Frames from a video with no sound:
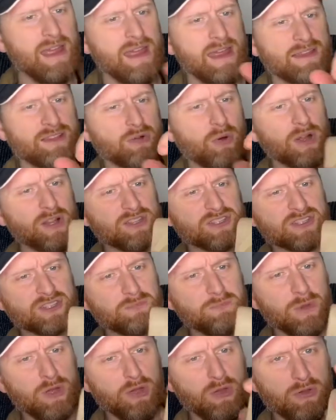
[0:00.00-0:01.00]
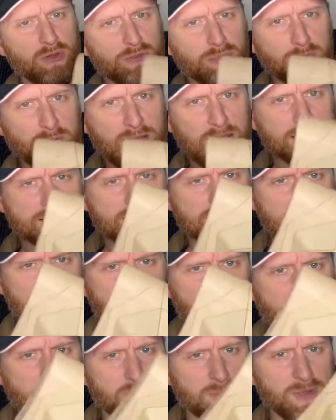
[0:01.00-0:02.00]
It's quite a smooth plastic
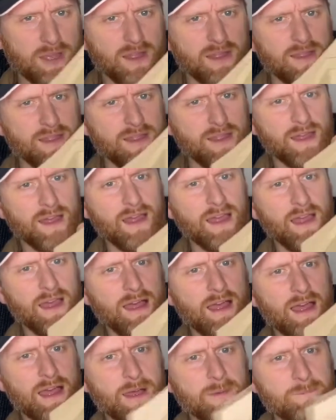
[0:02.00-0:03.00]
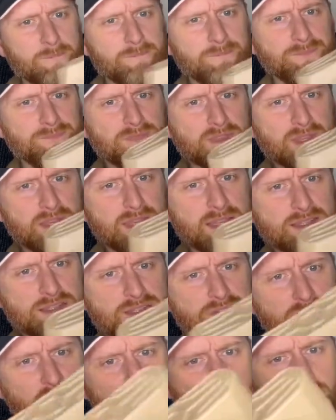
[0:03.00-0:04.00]
polymer. It's
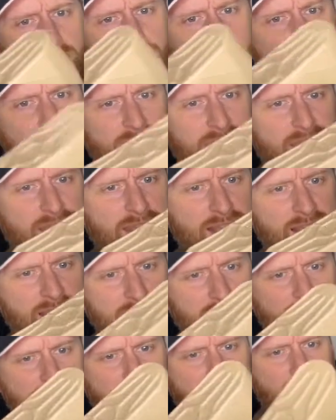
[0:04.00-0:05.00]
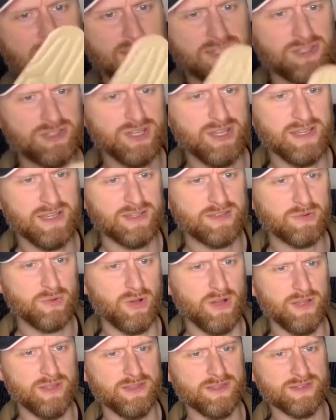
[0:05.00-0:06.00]
not particularly textured. It's
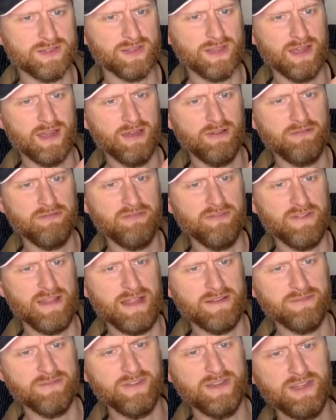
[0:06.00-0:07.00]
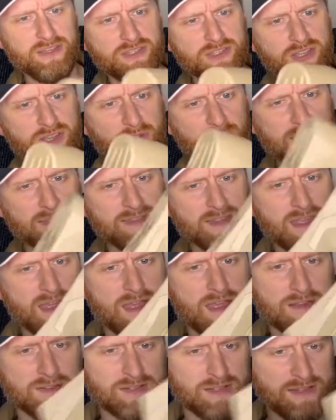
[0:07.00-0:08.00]
quite flat finish to it.
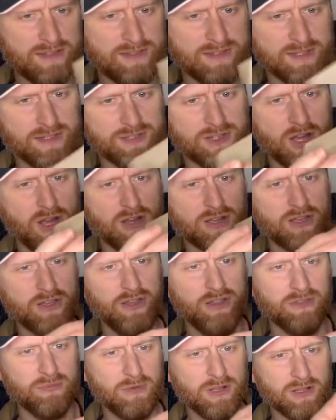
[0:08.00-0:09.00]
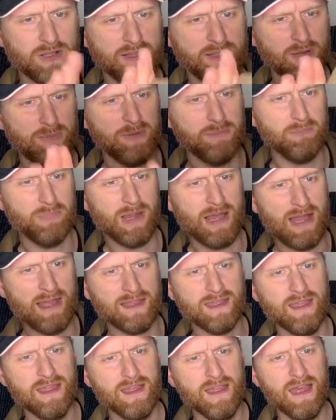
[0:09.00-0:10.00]
So this is a dark earth model. They come in black,
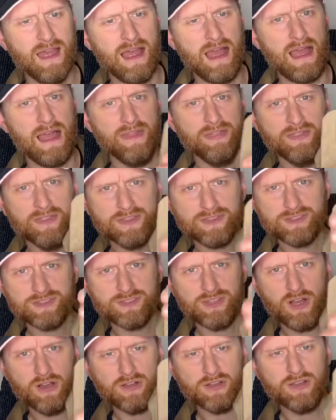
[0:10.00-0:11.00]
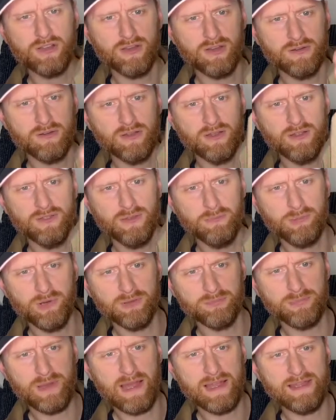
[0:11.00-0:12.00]
and the stock, the
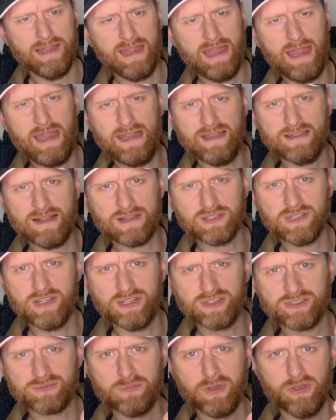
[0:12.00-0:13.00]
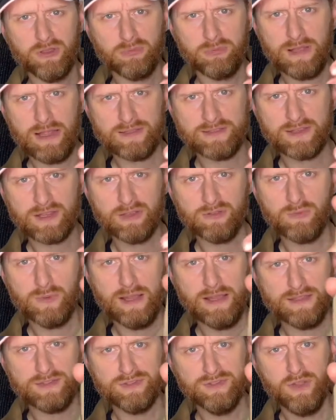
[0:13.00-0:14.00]
butt pad here is actually a smooth plastic as well.
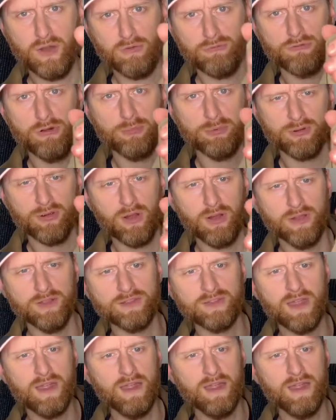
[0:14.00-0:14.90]
It's not rubberized.